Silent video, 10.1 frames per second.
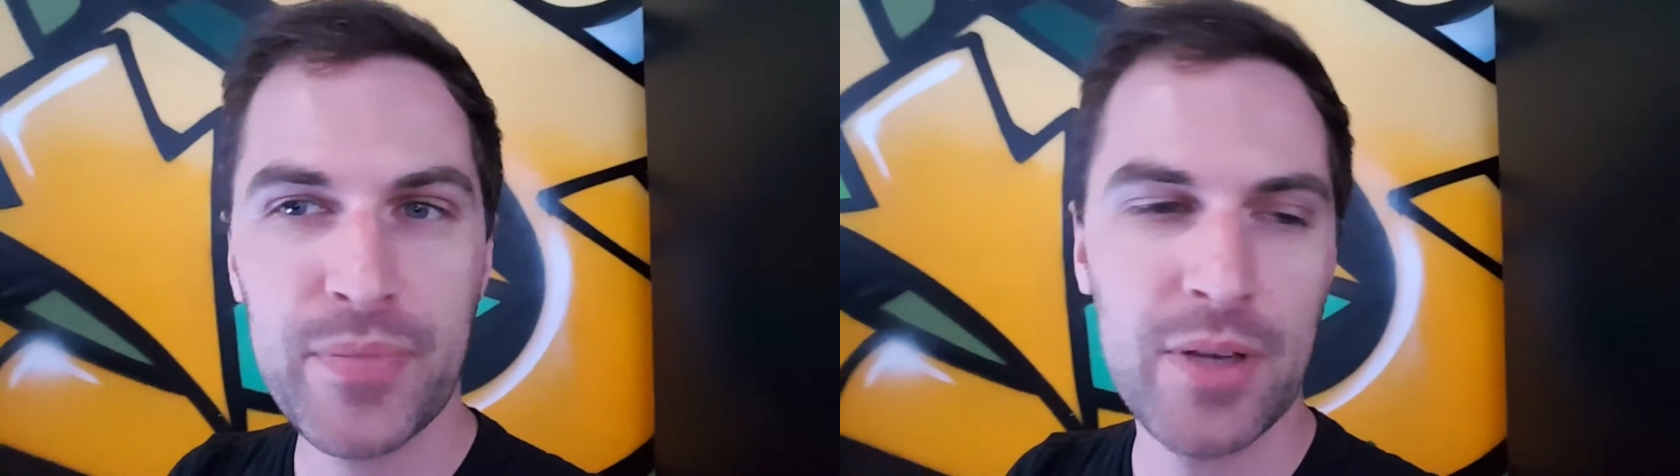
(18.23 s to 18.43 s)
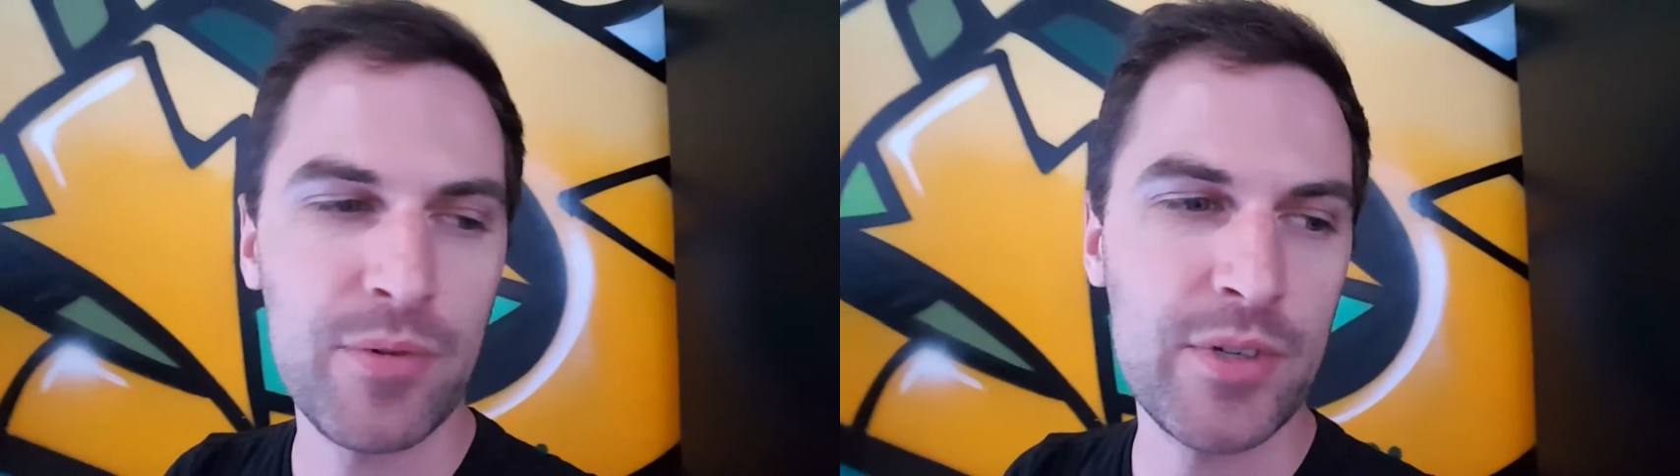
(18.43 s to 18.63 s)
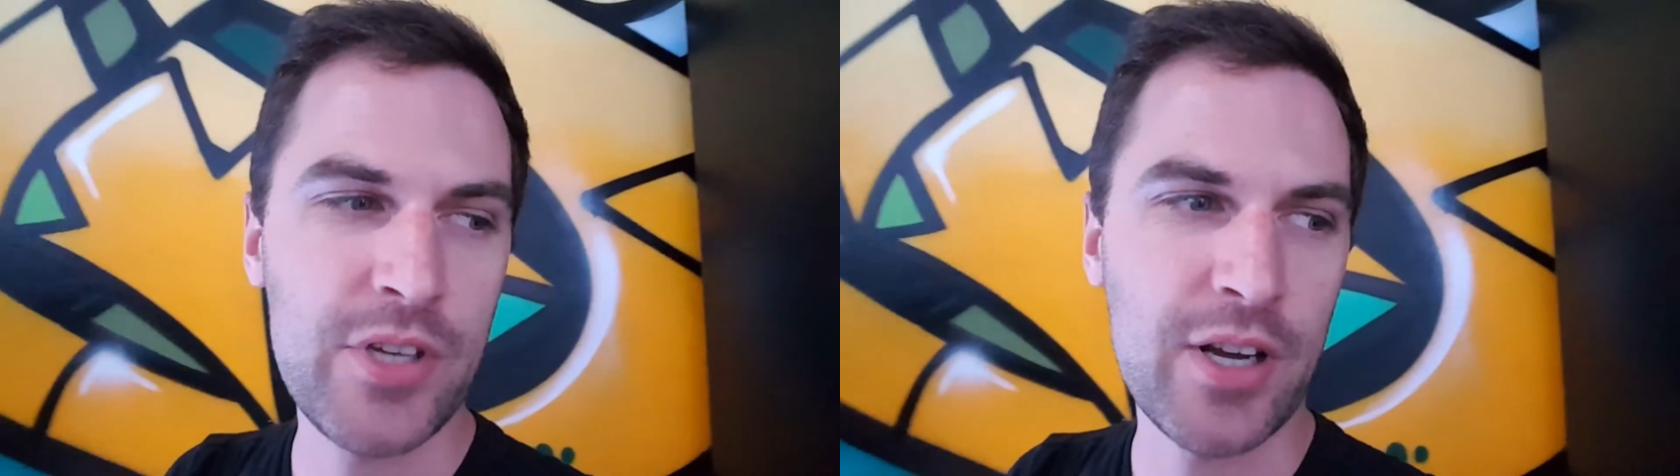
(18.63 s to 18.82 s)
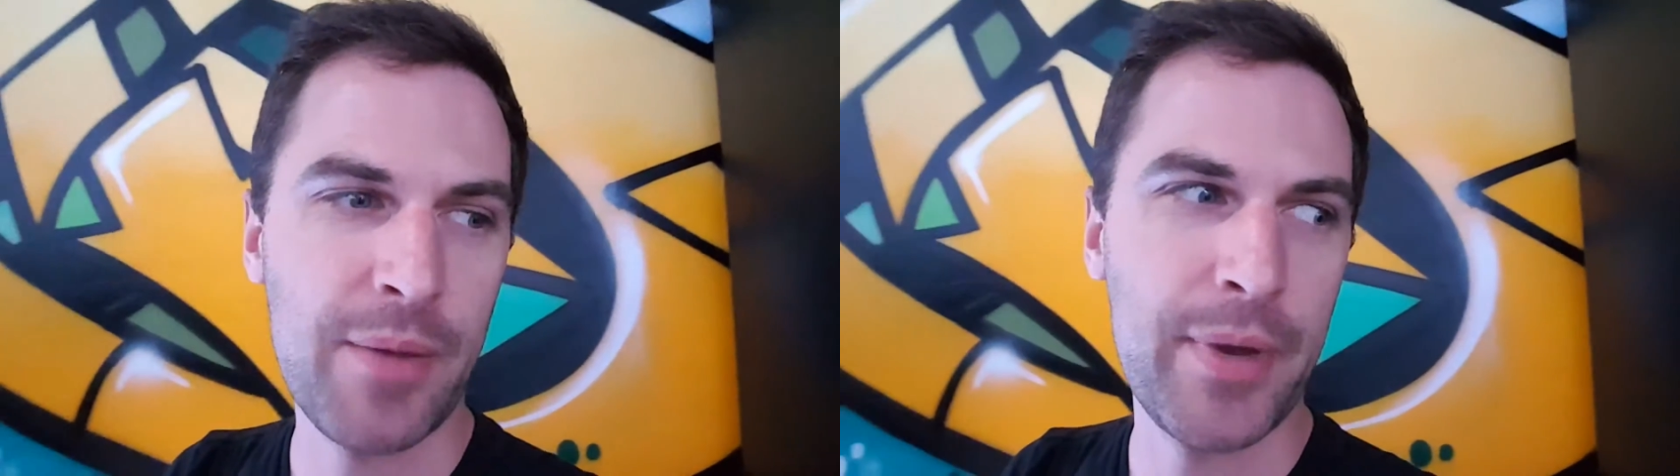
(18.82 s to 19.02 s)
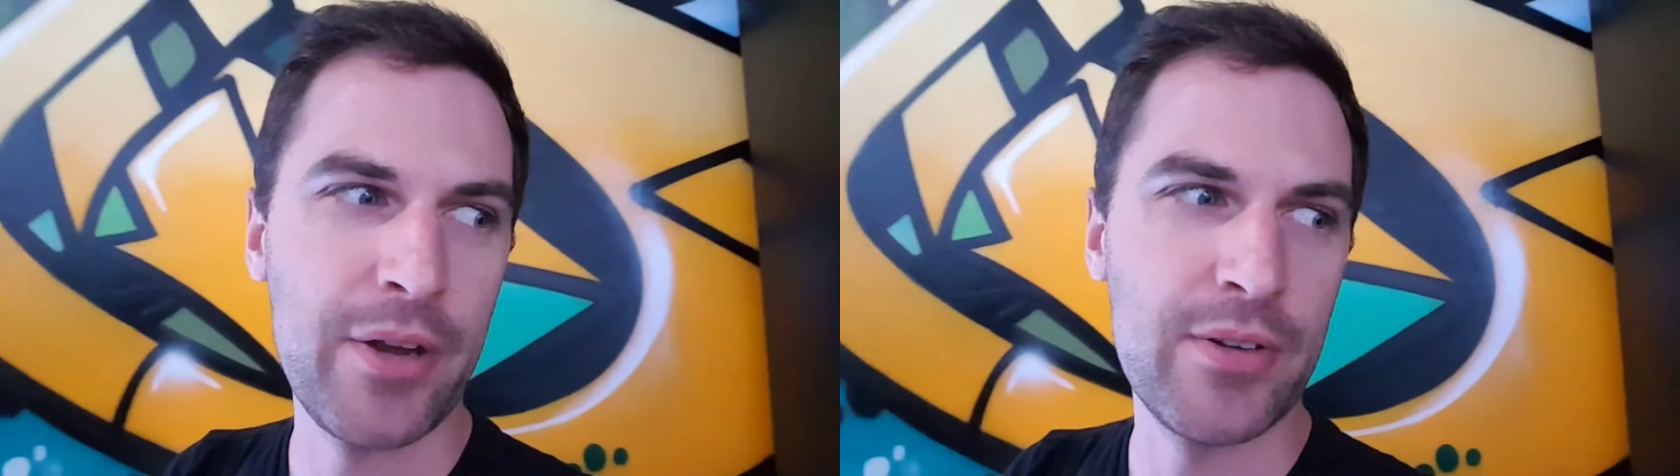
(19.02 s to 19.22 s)
and we want to talk
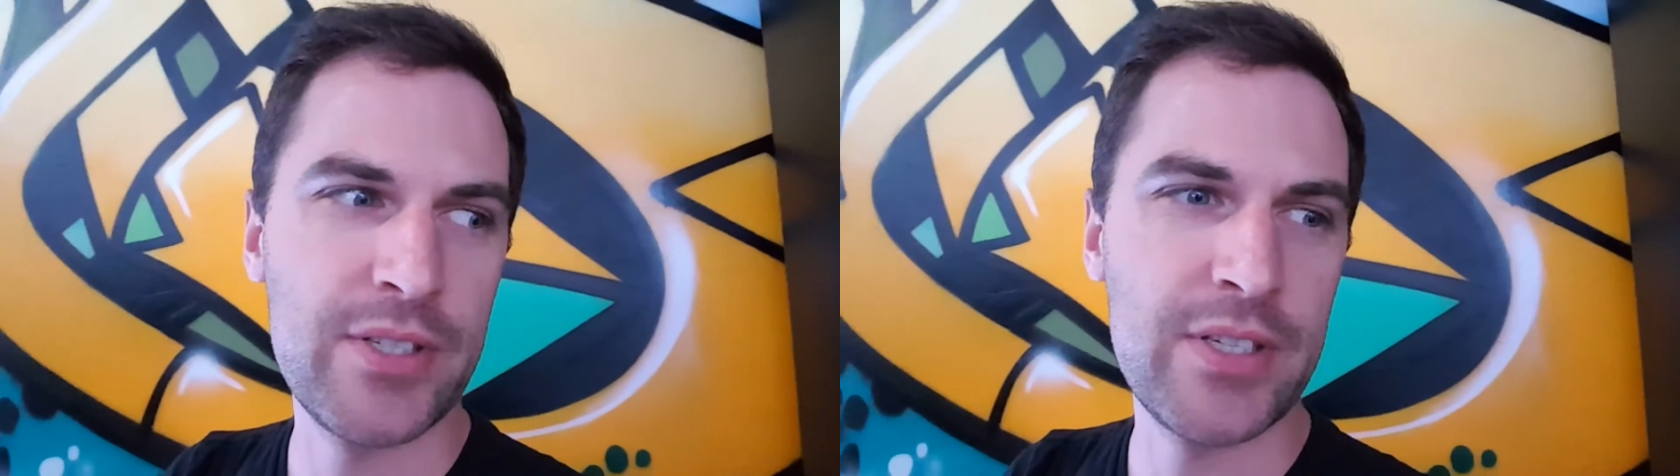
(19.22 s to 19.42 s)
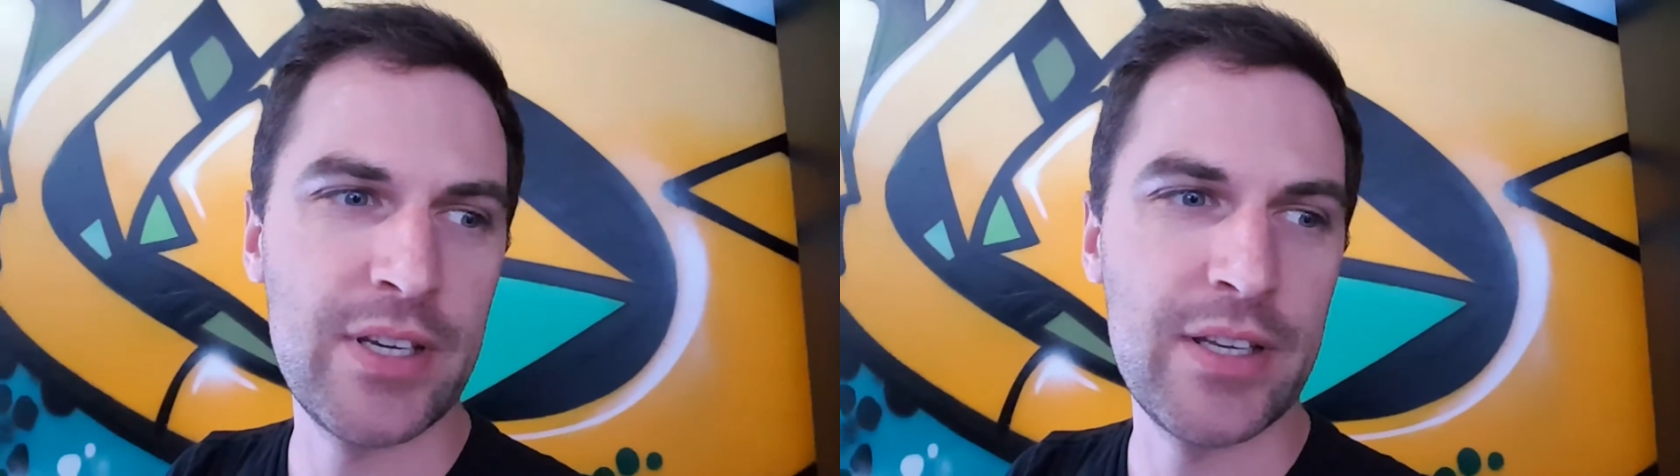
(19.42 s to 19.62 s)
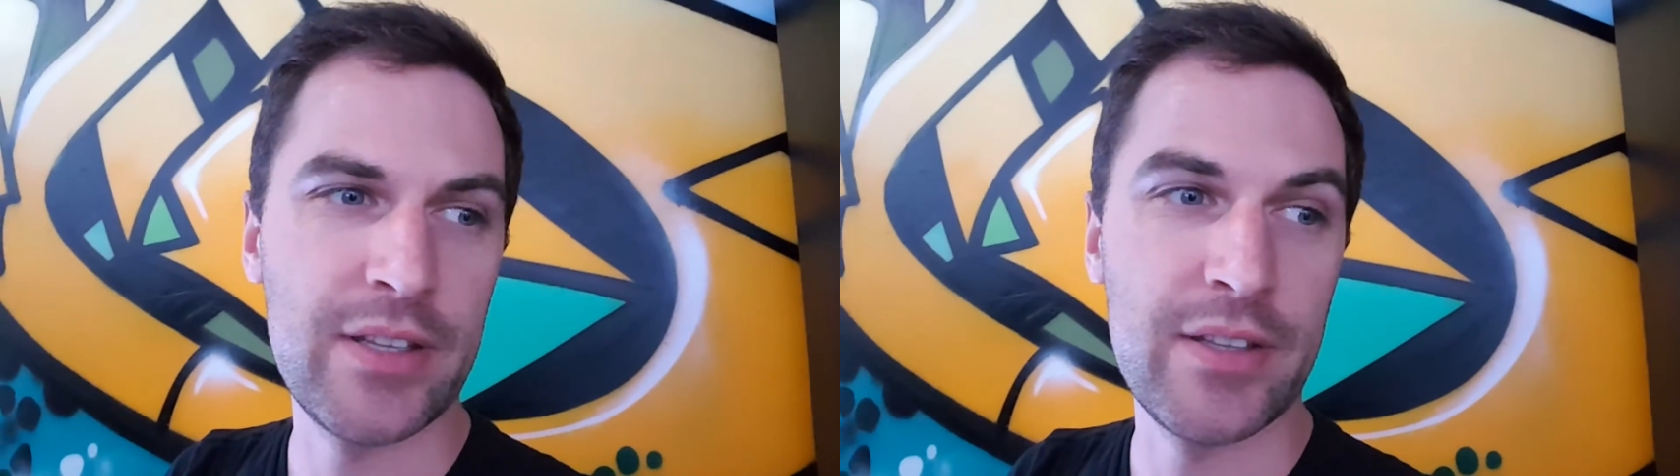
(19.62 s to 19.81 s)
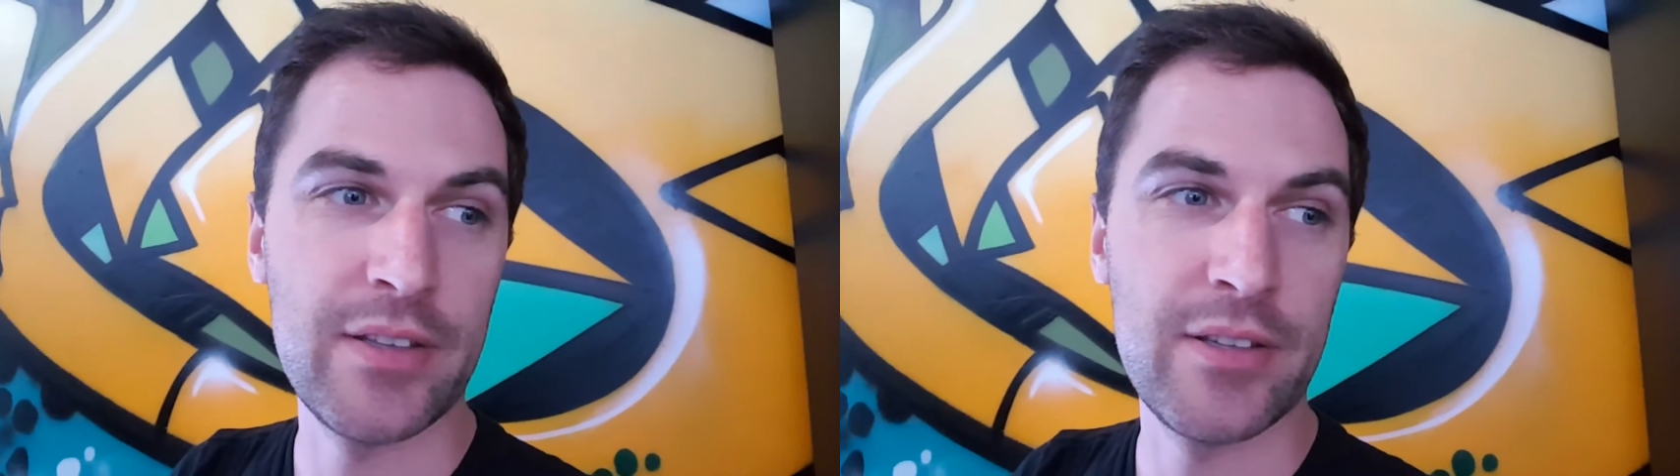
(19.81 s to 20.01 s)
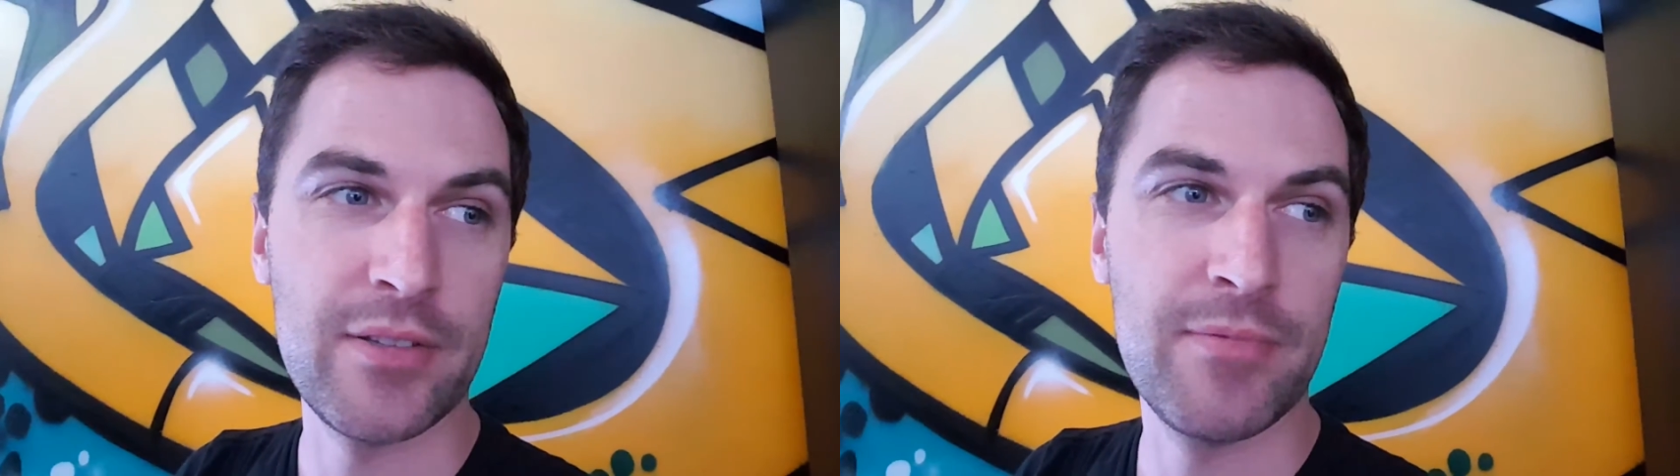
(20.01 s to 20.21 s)
about
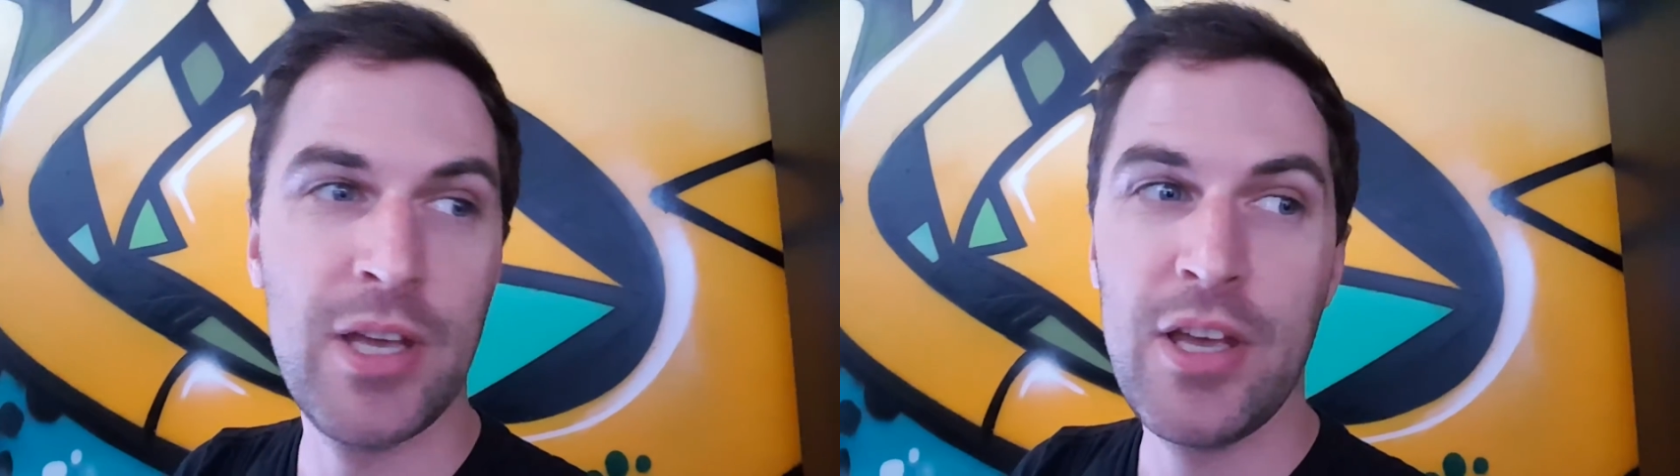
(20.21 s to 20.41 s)
the